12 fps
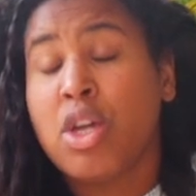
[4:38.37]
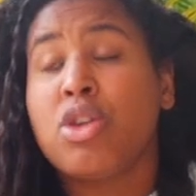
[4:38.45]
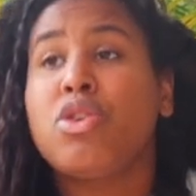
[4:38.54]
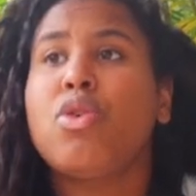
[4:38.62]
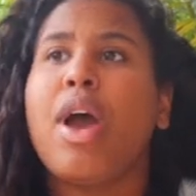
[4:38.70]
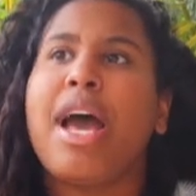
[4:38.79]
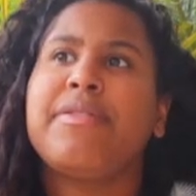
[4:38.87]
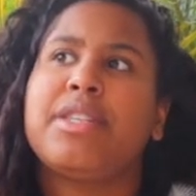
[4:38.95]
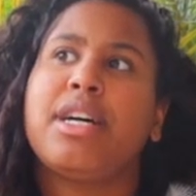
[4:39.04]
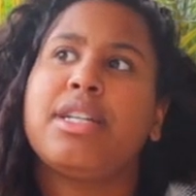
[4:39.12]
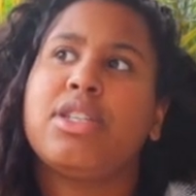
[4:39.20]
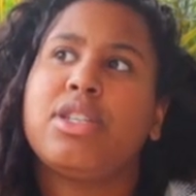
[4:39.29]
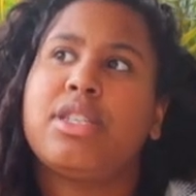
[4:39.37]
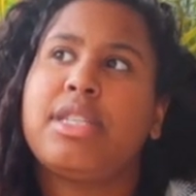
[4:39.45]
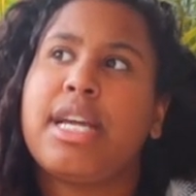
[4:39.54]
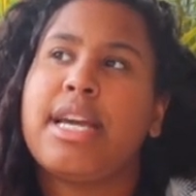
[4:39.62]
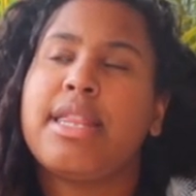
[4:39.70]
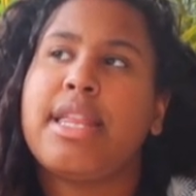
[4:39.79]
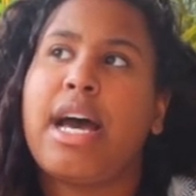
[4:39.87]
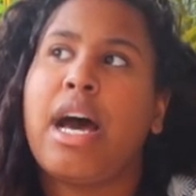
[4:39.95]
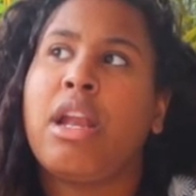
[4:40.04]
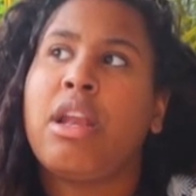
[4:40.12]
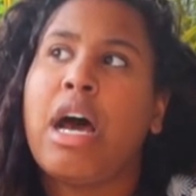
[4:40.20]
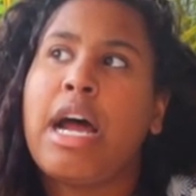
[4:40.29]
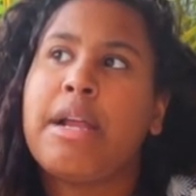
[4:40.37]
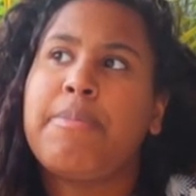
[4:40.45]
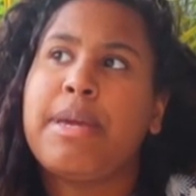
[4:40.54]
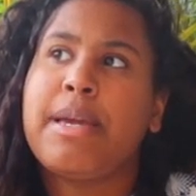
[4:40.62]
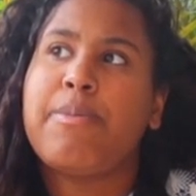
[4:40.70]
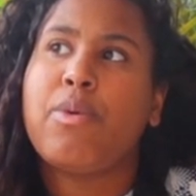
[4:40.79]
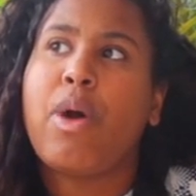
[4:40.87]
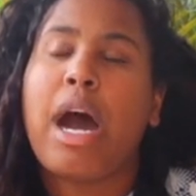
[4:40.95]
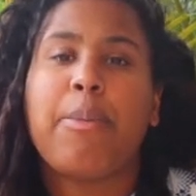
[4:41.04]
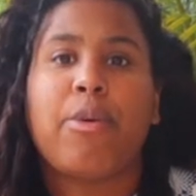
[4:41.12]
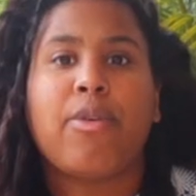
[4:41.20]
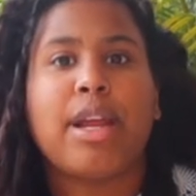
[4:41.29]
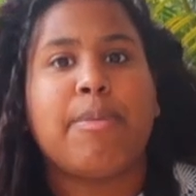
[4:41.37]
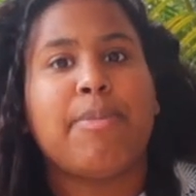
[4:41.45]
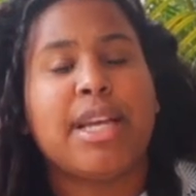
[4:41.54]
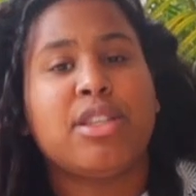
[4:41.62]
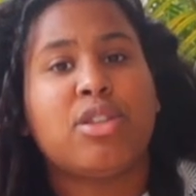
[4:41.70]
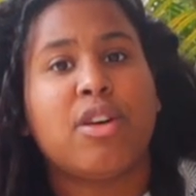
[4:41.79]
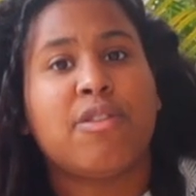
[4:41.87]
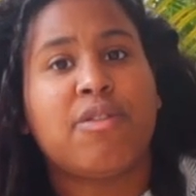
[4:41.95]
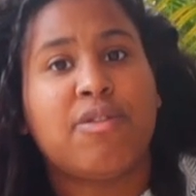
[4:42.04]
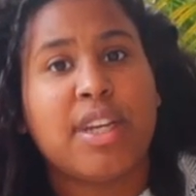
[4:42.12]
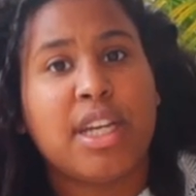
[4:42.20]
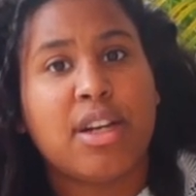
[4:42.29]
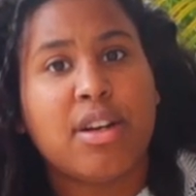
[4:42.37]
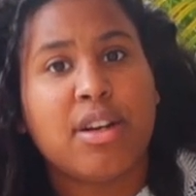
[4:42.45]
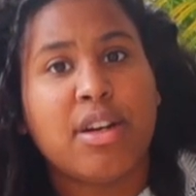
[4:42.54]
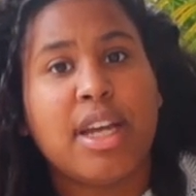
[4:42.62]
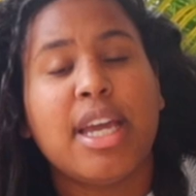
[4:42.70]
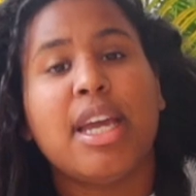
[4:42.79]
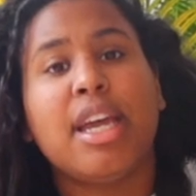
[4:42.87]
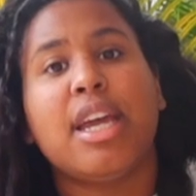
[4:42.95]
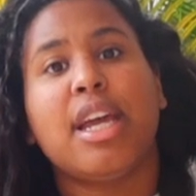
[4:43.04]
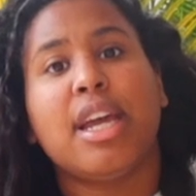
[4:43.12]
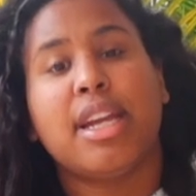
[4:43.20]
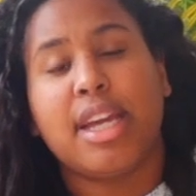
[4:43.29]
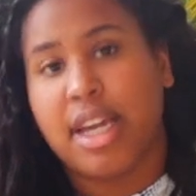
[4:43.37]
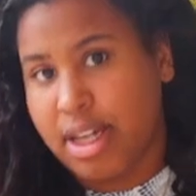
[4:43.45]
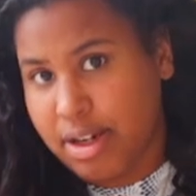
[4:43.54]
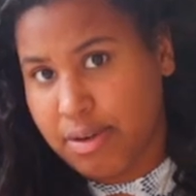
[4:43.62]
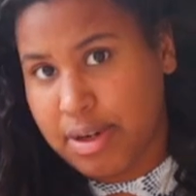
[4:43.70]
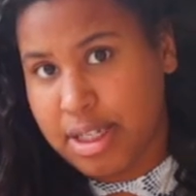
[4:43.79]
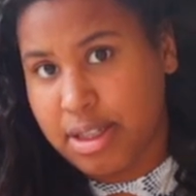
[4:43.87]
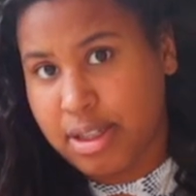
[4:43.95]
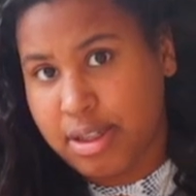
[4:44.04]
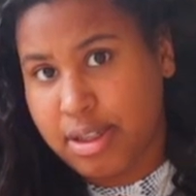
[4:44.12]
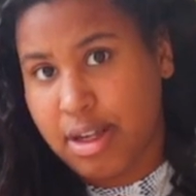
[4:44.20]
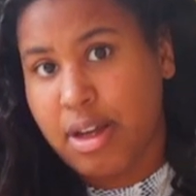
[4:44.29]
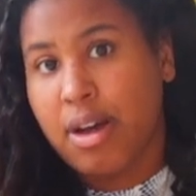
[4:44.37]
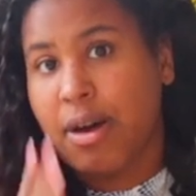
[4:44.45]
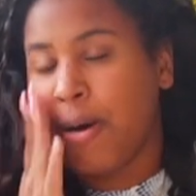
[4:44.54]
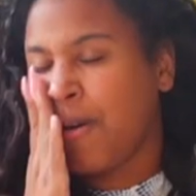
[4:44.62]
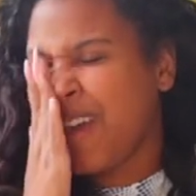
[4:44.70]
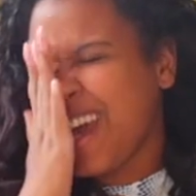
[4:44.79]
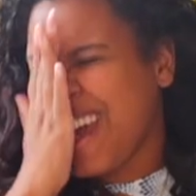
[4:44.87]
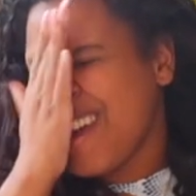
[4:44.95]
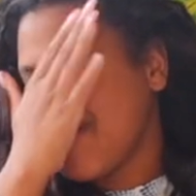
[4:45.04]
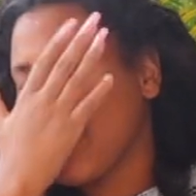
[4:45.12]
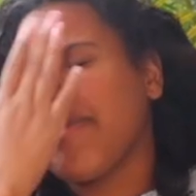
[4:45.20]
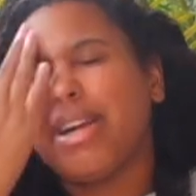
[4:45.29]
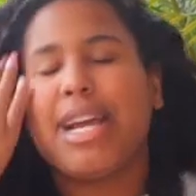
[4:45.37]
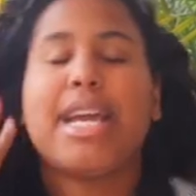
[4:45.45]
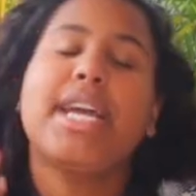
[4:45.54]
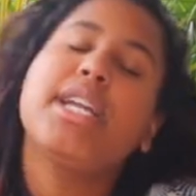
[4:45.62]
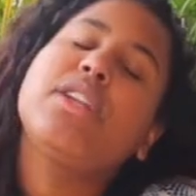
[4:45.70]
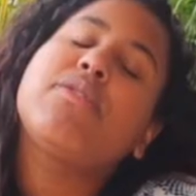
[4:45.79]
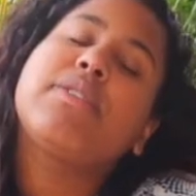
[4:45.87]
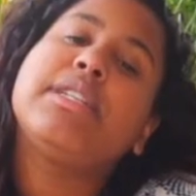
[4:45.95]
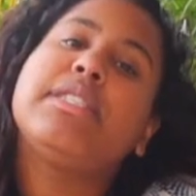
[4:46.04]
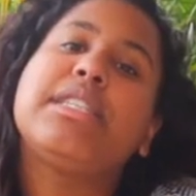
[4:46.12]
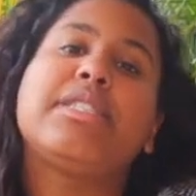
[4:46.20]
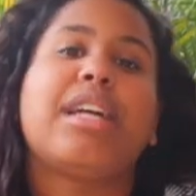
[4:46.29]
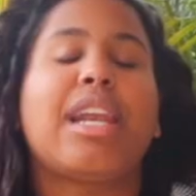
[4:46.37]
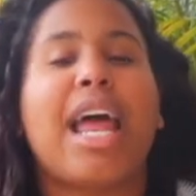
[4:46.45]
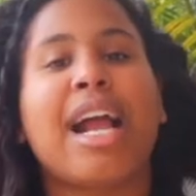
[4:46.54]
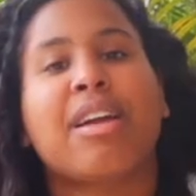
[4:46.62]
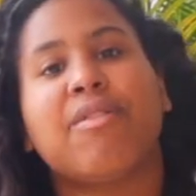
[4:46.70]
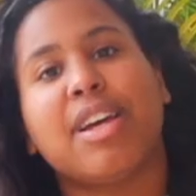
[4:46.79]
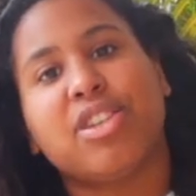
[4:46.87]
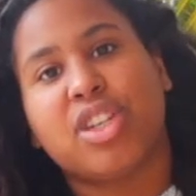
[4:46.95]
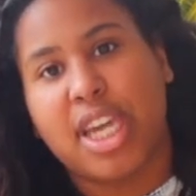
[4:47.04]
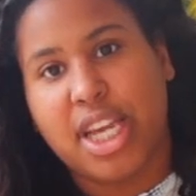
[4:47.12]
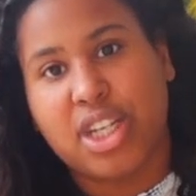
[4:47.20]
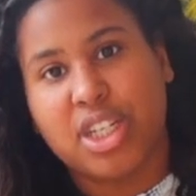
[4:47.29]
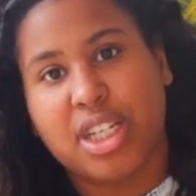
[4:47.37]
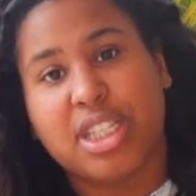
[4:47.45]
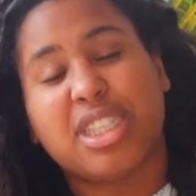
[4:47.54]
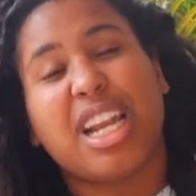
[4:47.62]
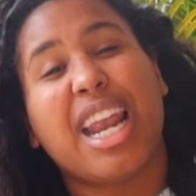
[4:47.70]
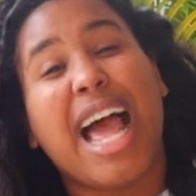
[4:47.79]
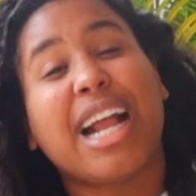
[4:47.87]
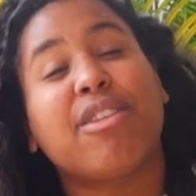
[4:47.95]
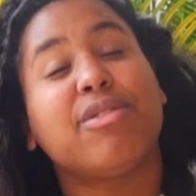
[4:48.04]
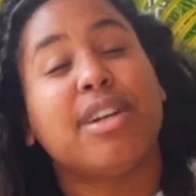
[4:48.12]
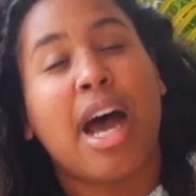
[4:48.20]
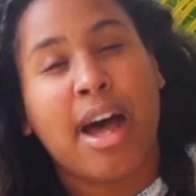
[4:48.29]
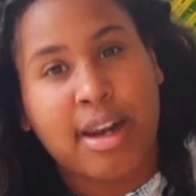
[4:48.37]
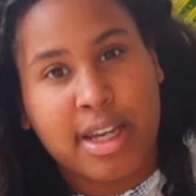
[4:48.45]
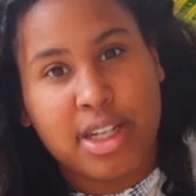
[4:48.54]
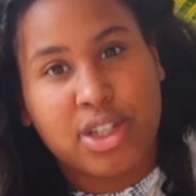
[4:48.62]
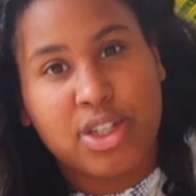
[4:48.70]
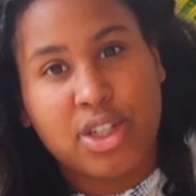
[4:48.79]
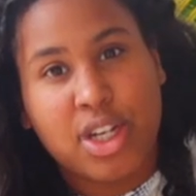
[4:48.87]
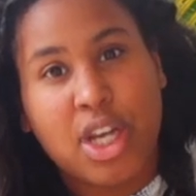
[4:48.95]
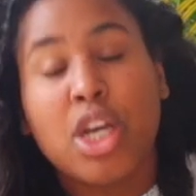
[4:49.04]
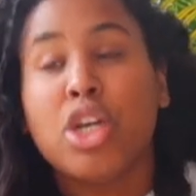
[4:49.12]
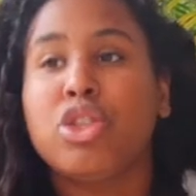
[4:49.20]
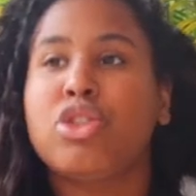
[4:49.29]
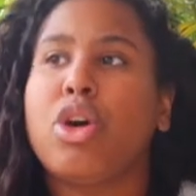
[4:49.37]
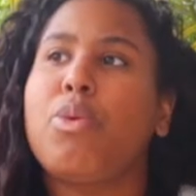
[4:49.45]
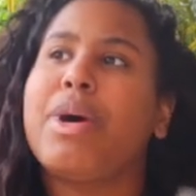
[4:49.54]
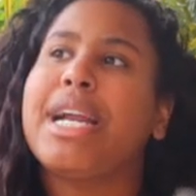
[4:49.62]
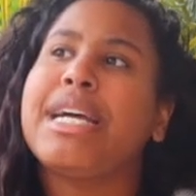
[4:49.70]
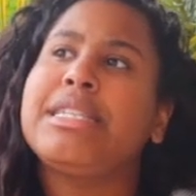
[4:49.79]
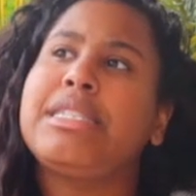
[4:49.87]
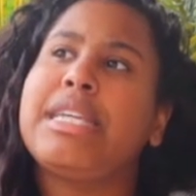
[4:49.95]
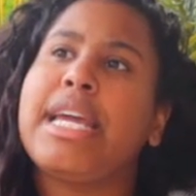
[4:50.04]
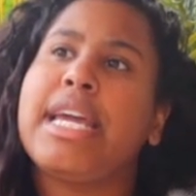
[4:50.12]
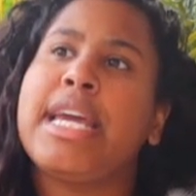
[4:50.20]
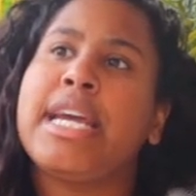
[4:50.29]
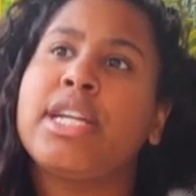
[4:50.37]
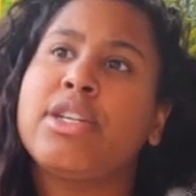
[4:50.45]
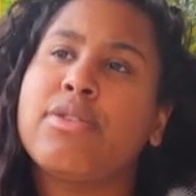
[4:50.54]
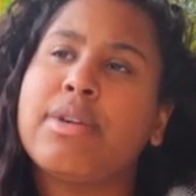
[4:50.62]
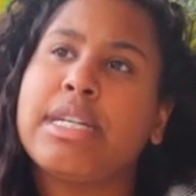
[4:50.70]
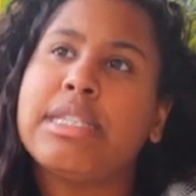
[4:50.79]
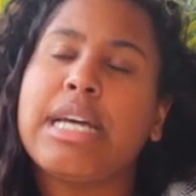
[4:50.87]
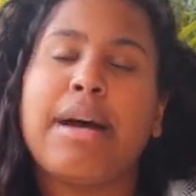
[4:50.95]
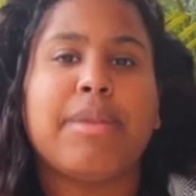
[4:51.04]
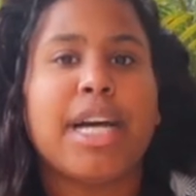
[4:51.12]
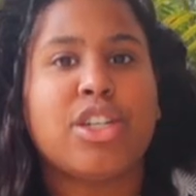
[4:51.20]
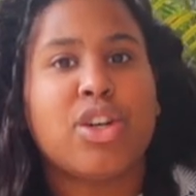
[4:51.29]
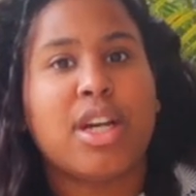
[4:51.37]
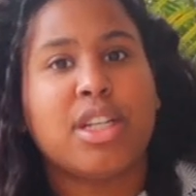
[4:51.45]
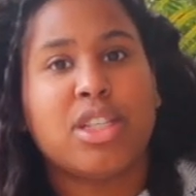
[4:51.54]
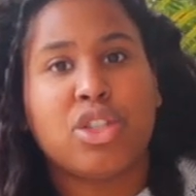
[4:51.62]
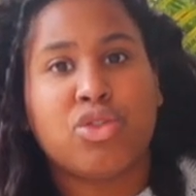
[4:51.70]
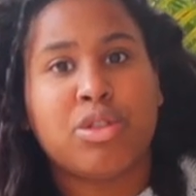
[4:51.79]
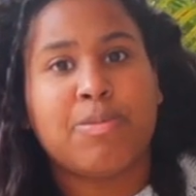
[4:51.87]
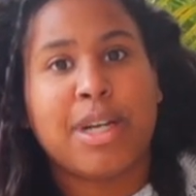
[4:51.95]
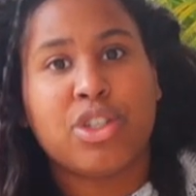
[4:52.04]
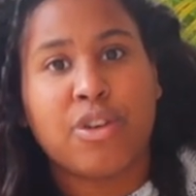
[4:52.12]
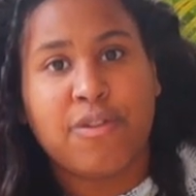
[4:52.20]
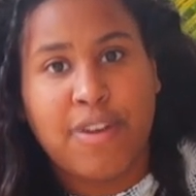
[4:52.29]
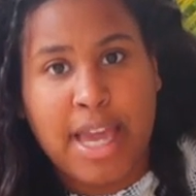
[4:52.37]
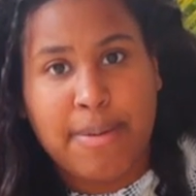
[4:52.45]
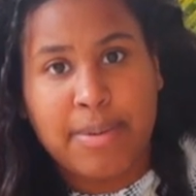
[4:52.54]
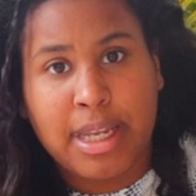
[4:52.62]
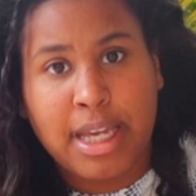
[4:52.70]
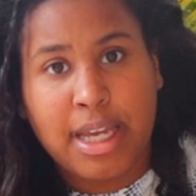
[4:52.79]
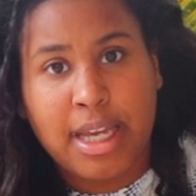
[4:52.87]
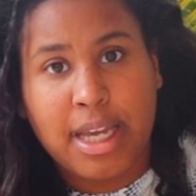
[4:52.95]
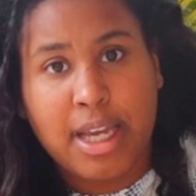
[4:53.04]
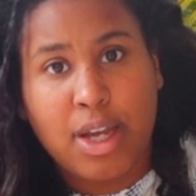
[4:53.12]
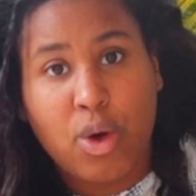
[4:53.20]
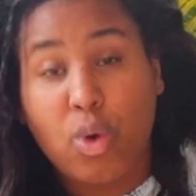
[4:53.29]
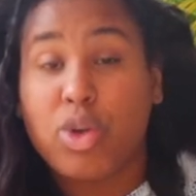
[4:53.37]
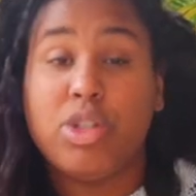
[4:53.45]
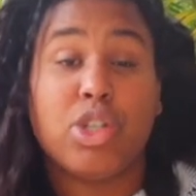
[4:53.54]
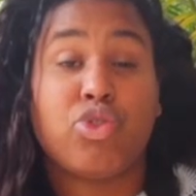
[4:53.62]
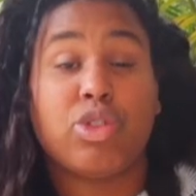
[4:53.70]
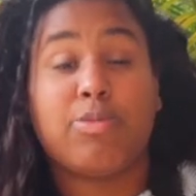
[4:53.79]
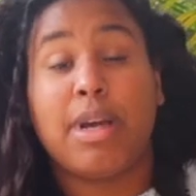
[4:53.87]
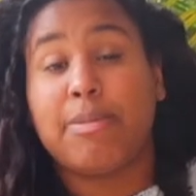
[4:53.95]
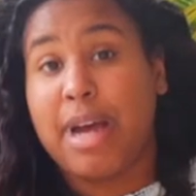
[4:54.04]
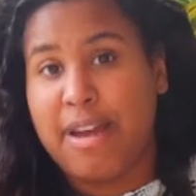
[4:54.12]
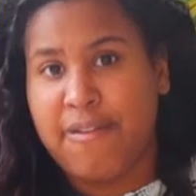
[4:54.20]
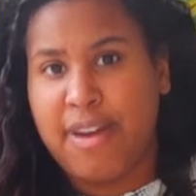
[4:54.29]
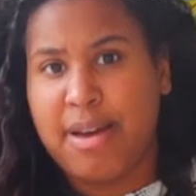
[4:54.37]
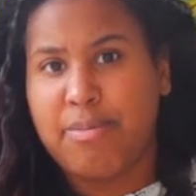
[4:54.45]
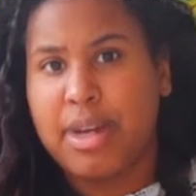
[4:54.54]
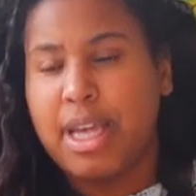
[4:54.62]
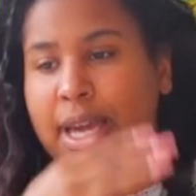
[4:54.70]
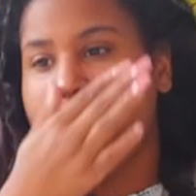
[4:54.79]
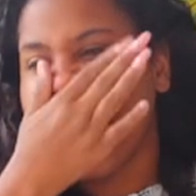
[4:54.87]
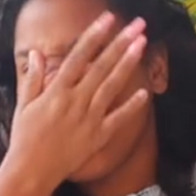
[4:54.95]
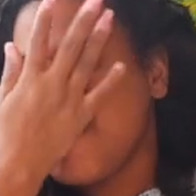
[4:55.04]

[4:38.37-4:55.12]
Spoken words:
You have to understand that a lot of people operate based off fear and ignorance. Okay, remember, ignorance is the lack of education, it's the lack of knowledge. So when I say ignorance, I'm not trying to disrespect your family or disrespect my family.